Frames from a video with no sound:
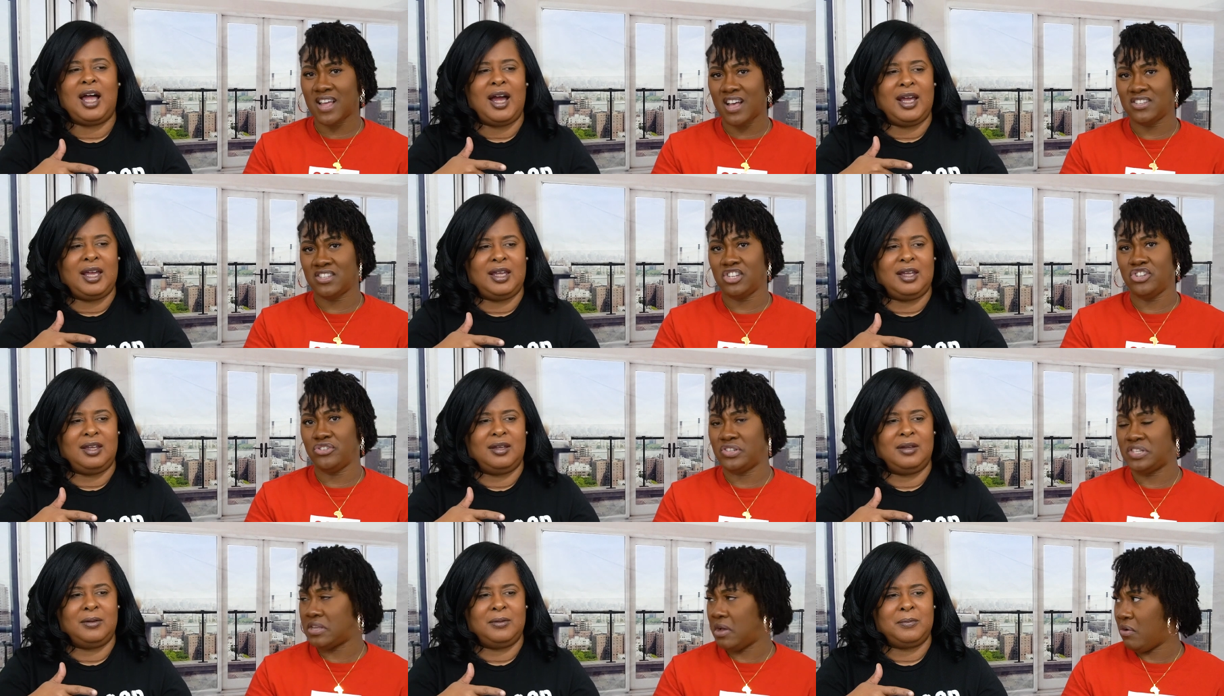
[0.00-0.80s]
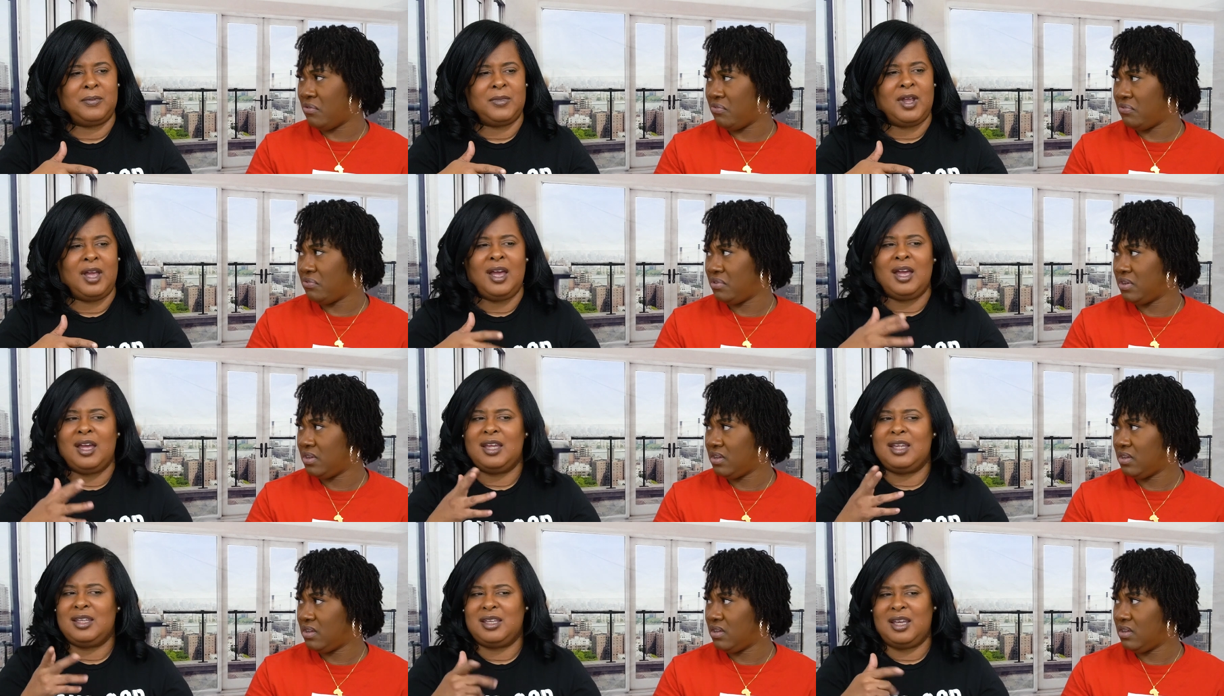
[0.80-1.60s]
Speaker 1: like, yourself?
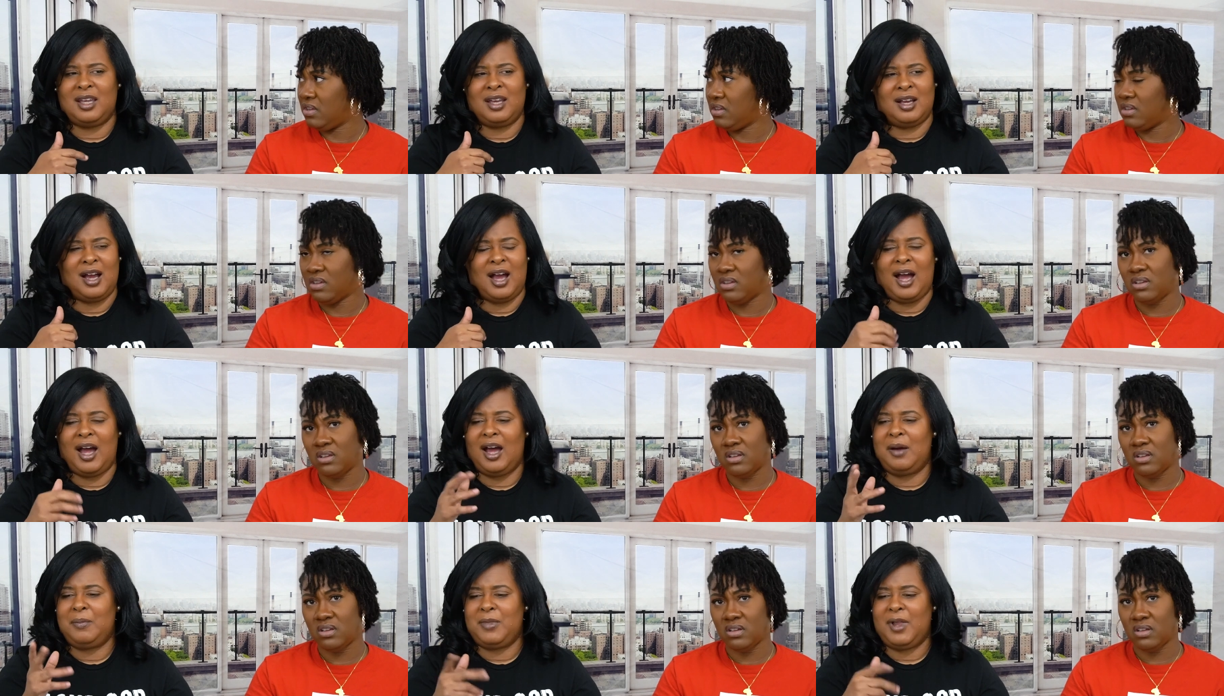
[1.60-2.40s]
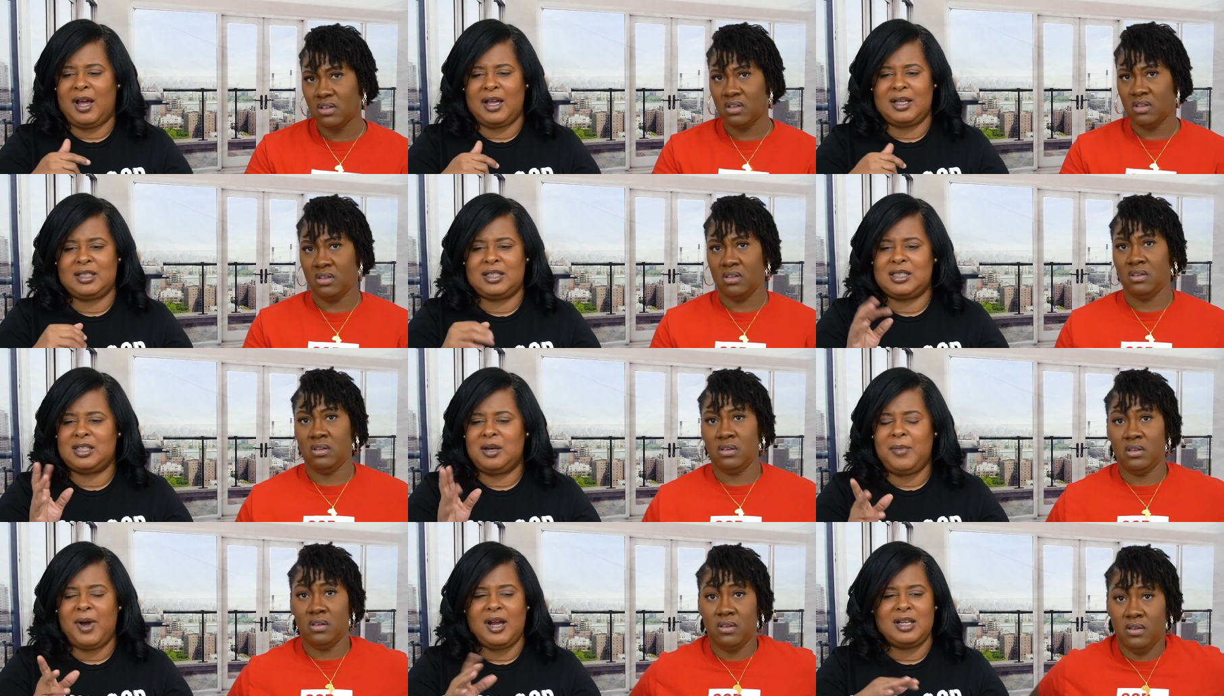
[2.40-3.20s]
Speaker 2: Yeah, I'm like, did
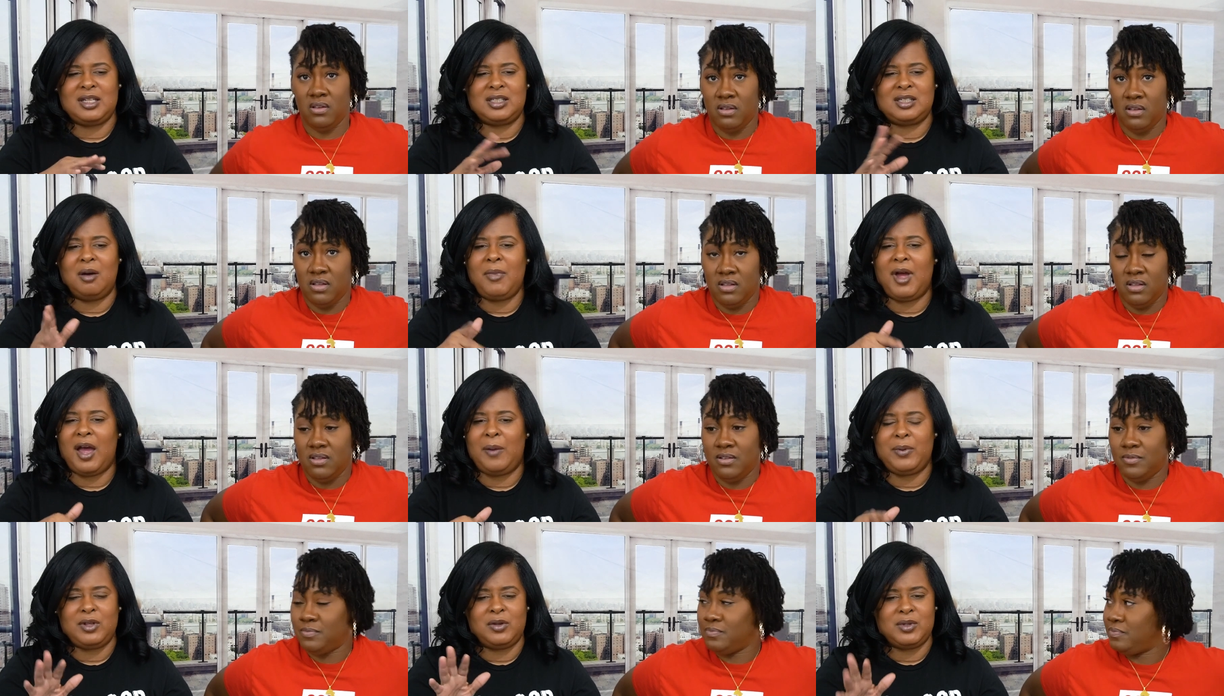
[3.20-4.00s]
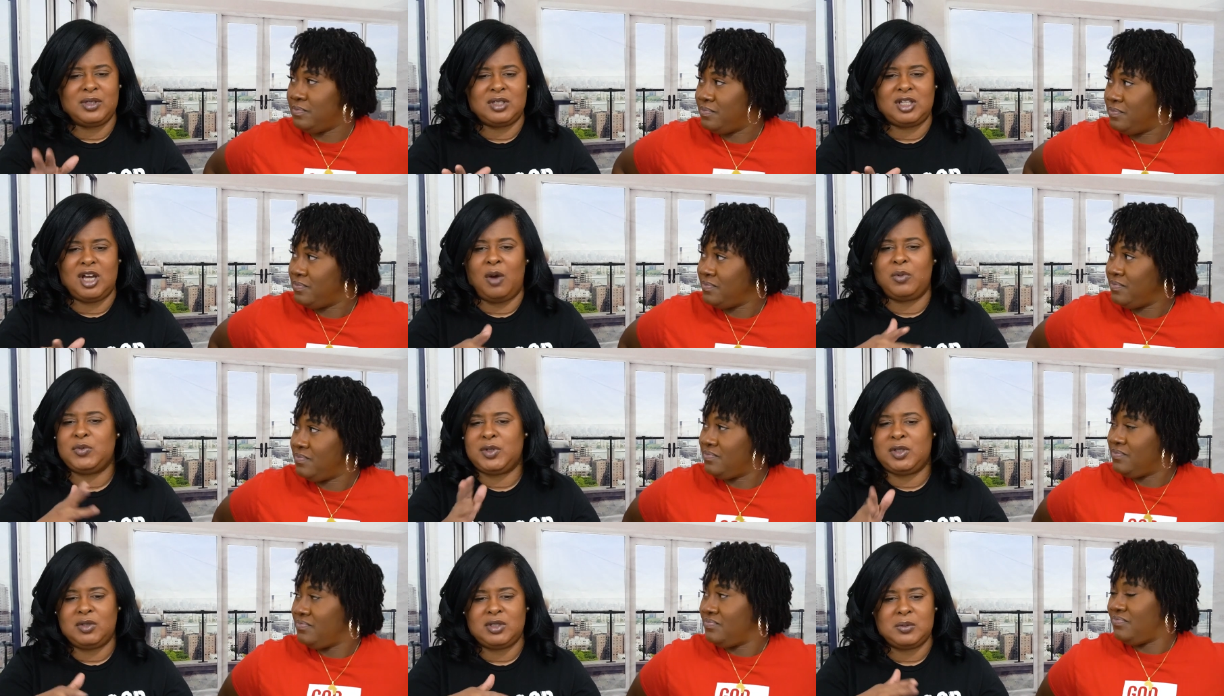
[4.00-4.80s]
somebody, something happened to you as a child, which
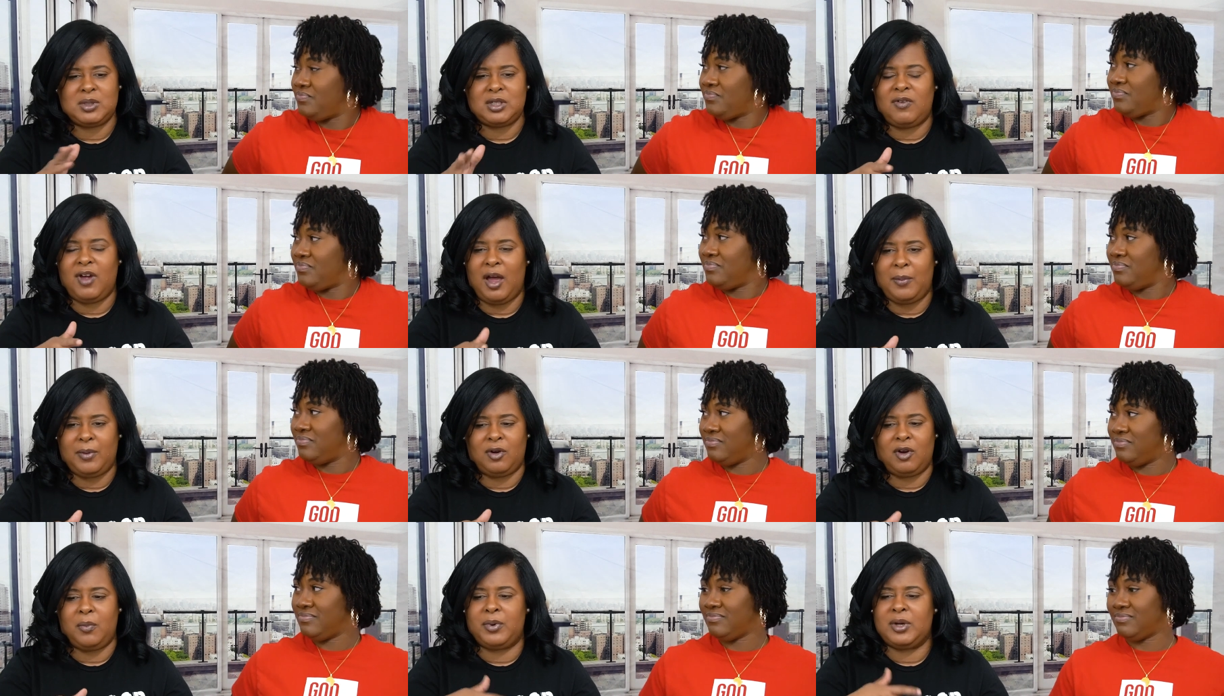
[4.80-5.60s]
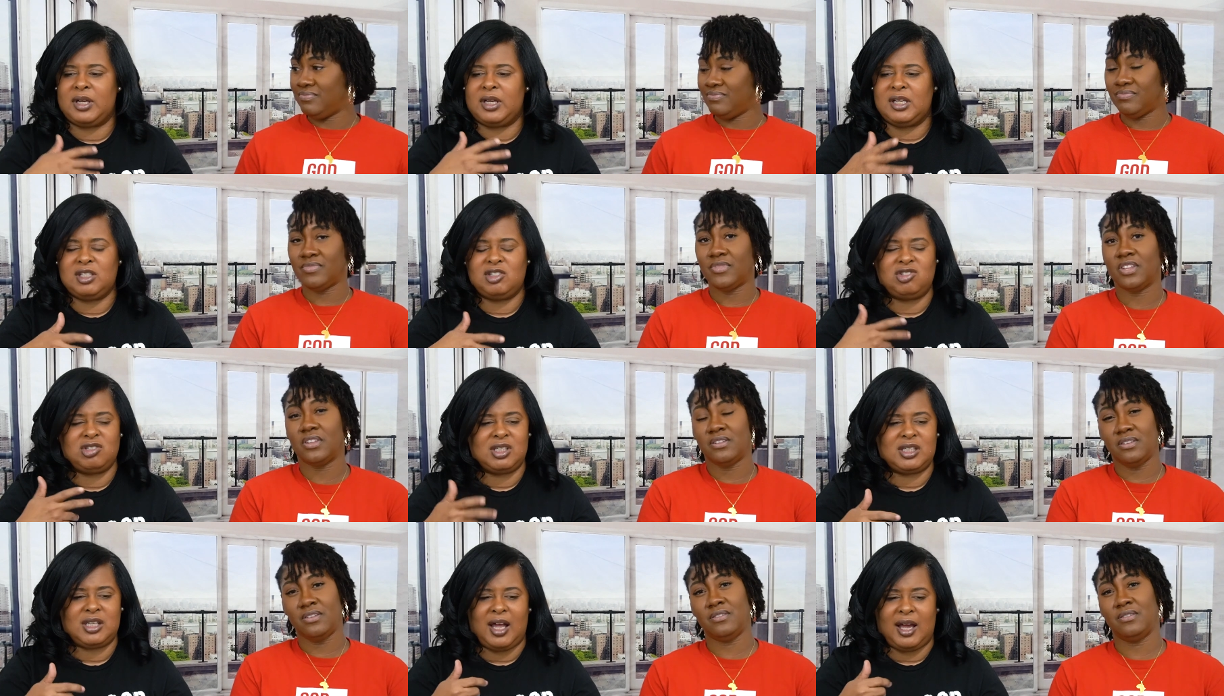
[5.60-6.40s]
we know some stuff happened to her, but it's
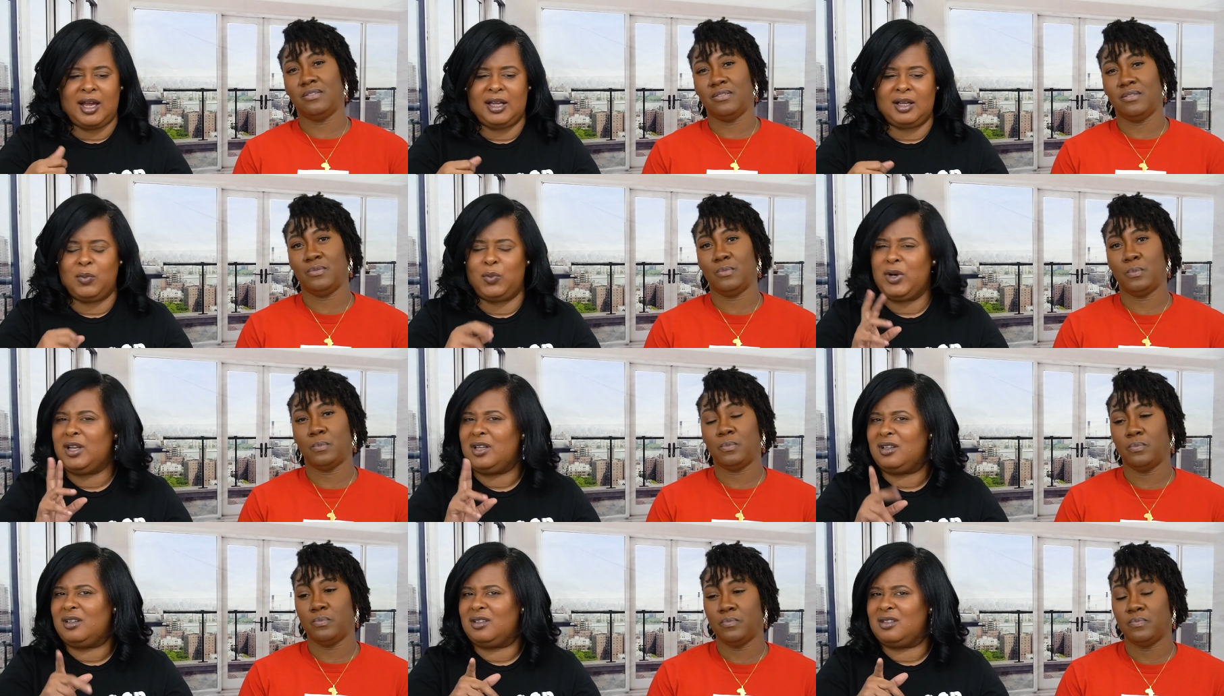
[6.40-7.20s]
just like, what?